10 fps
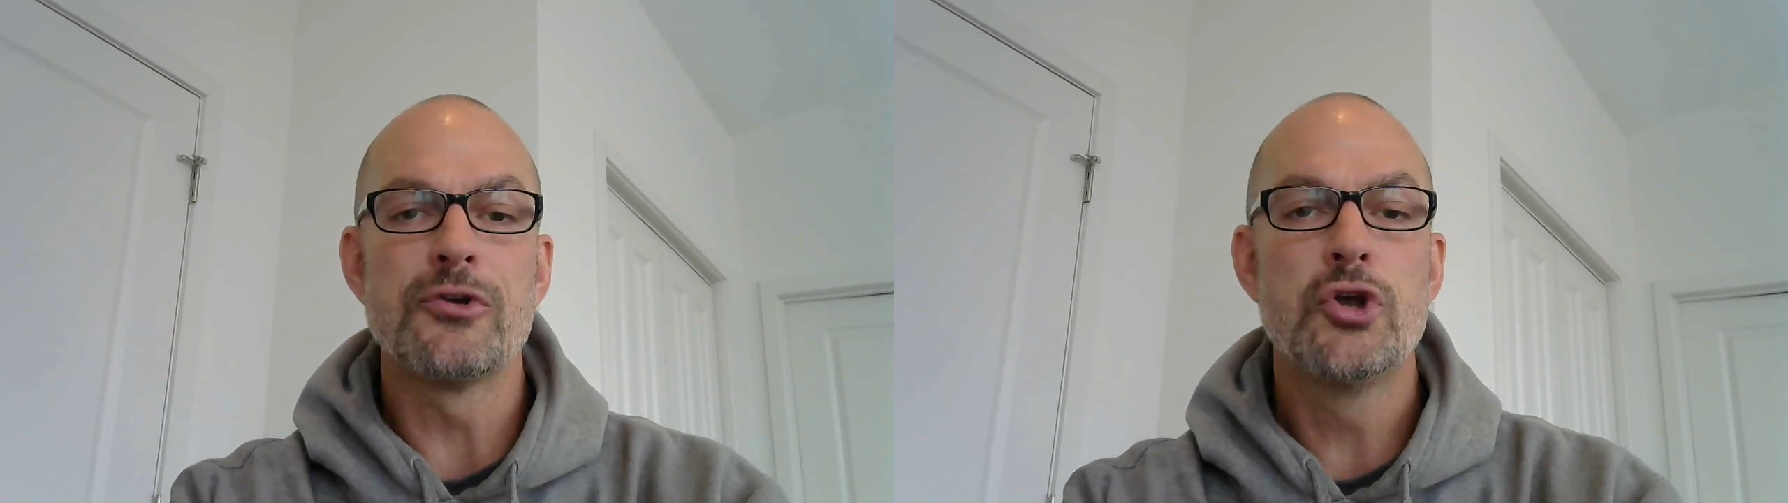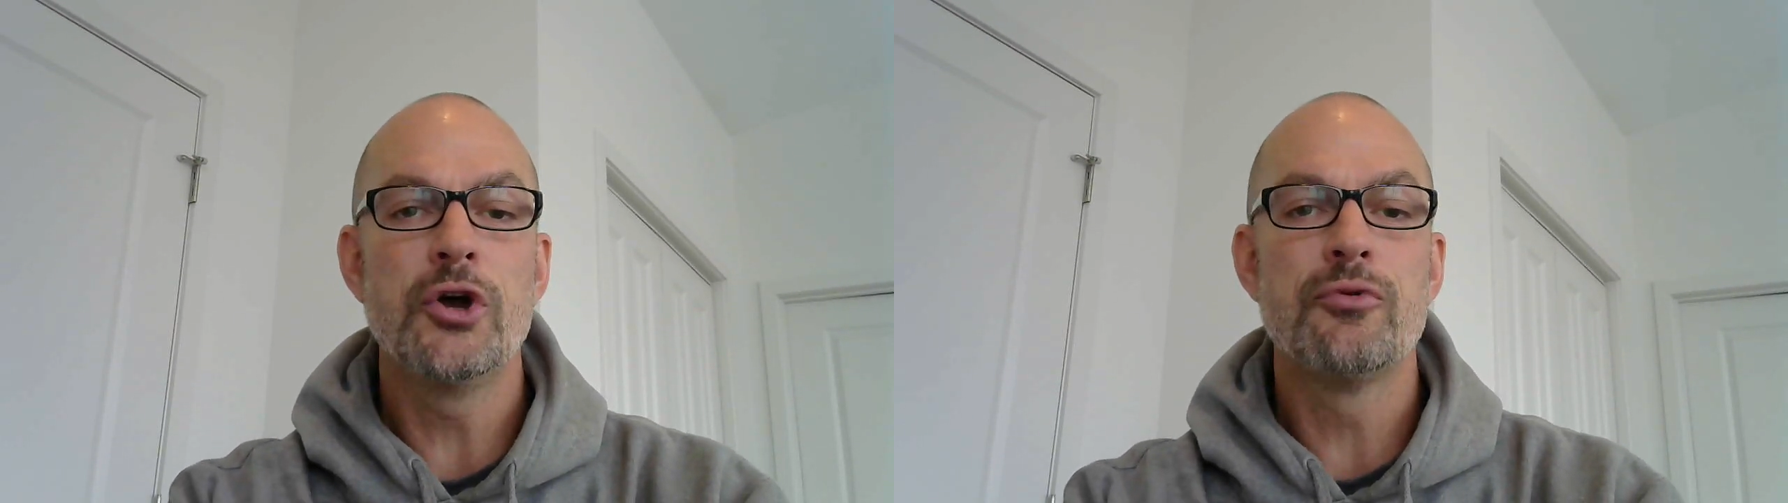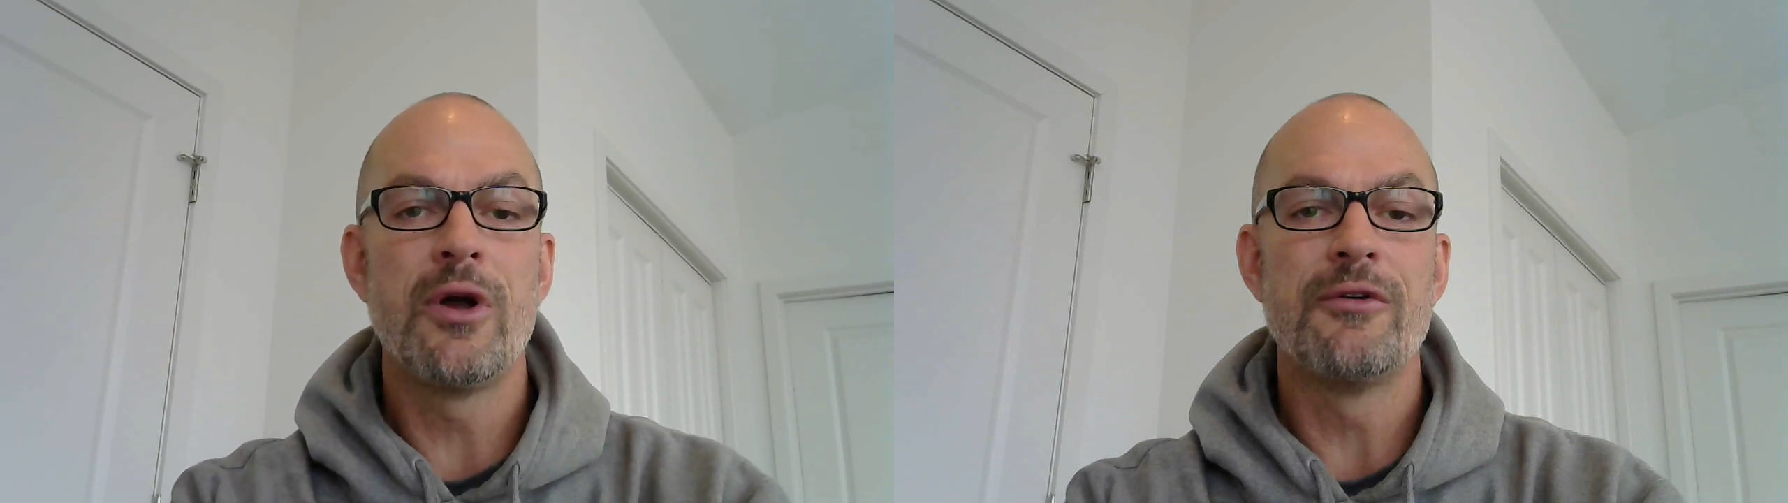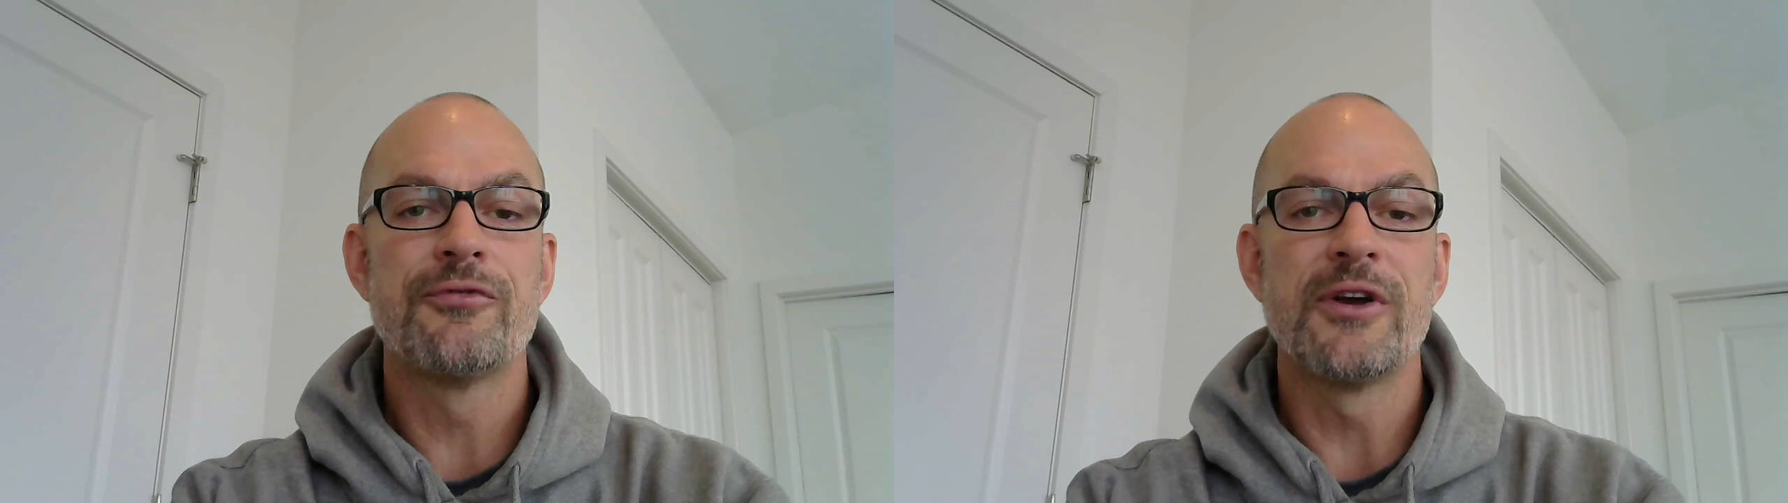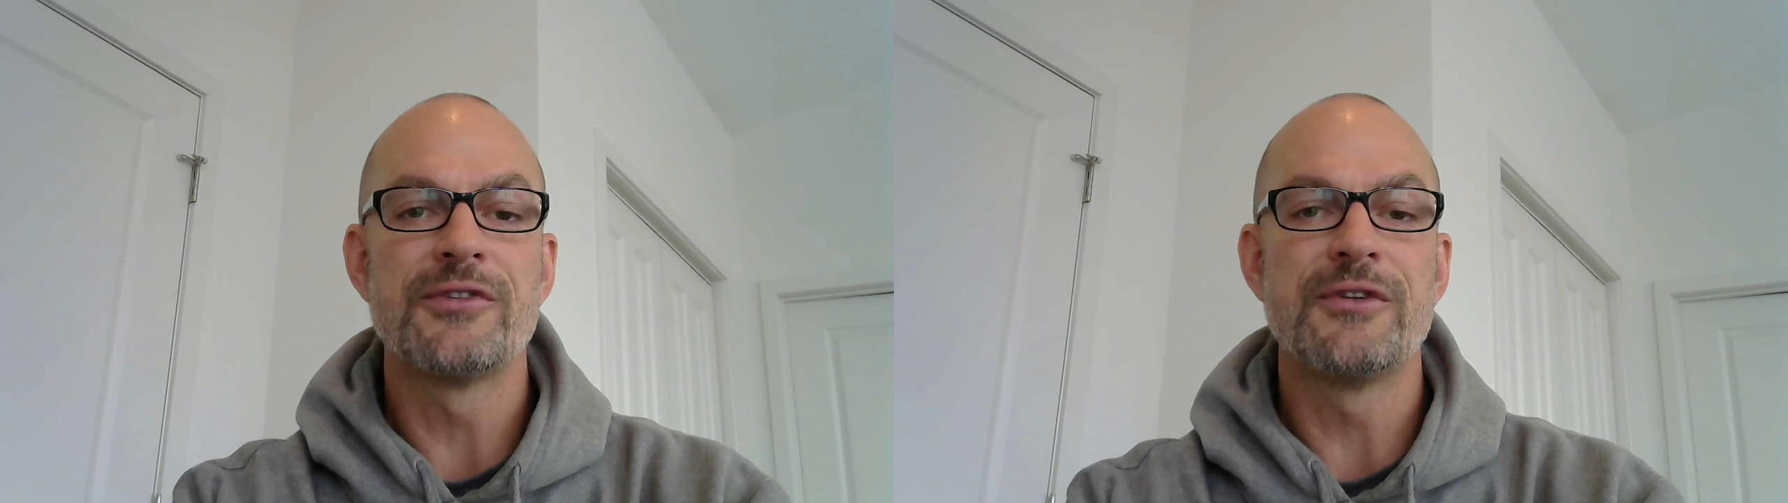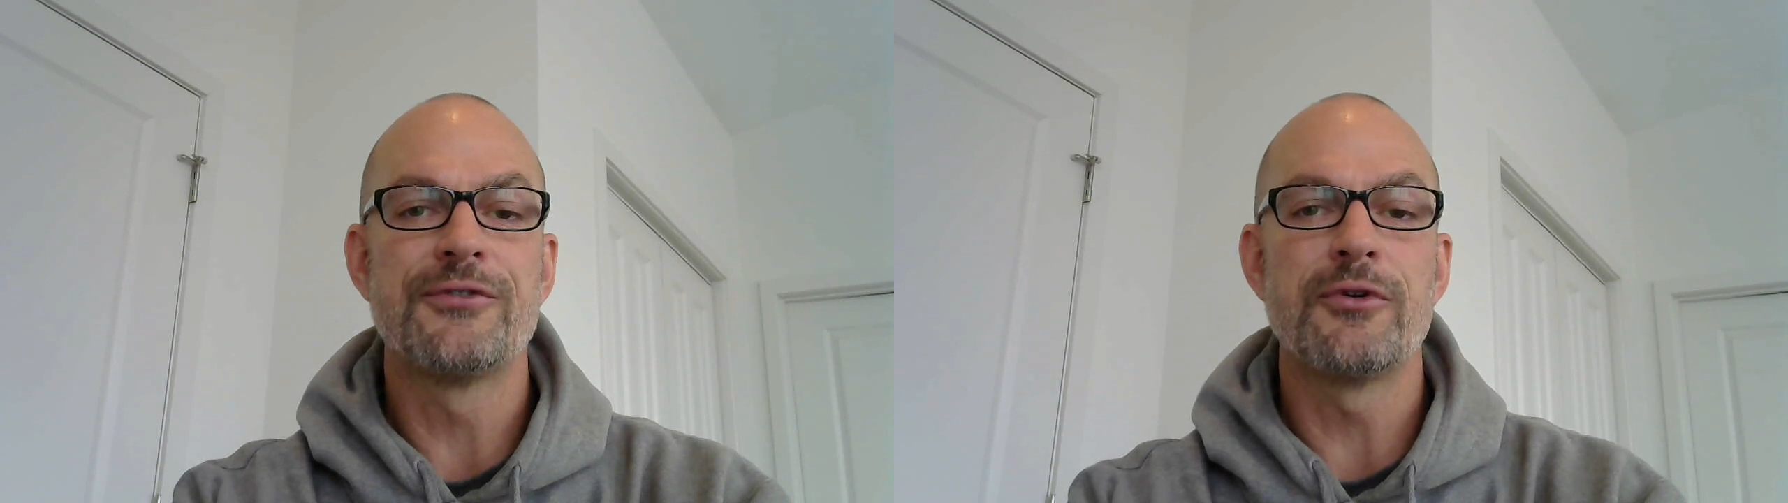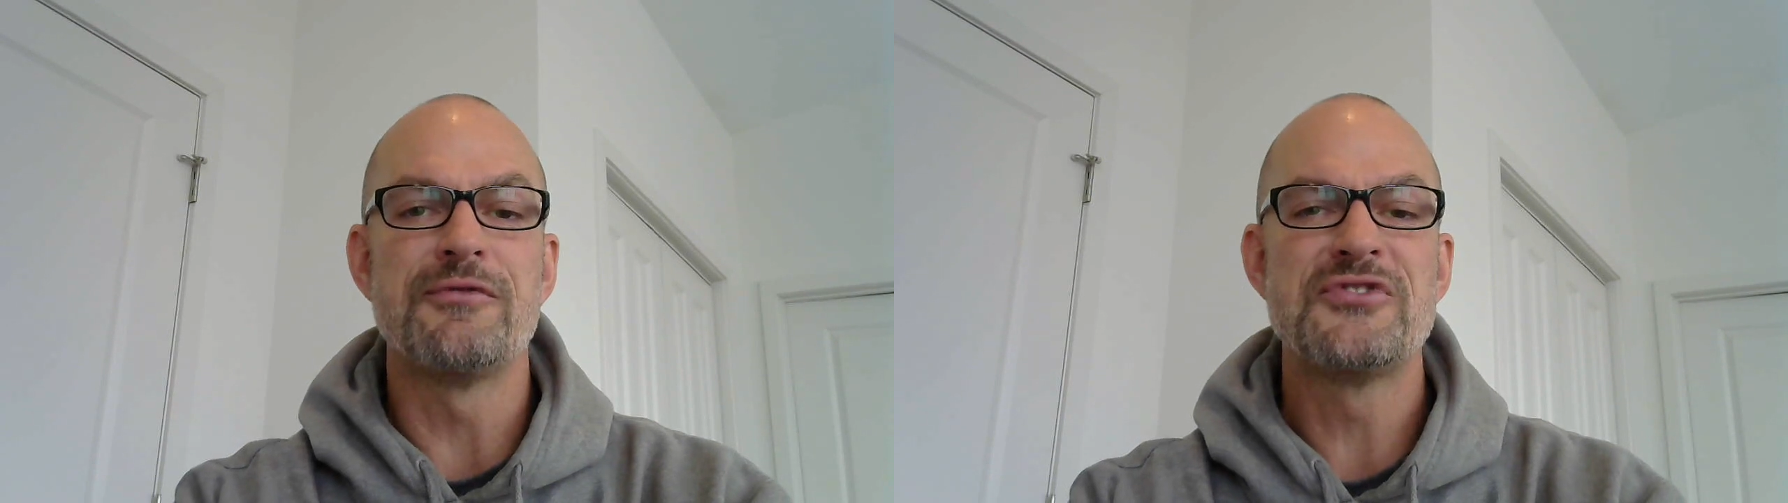good run for us to sort of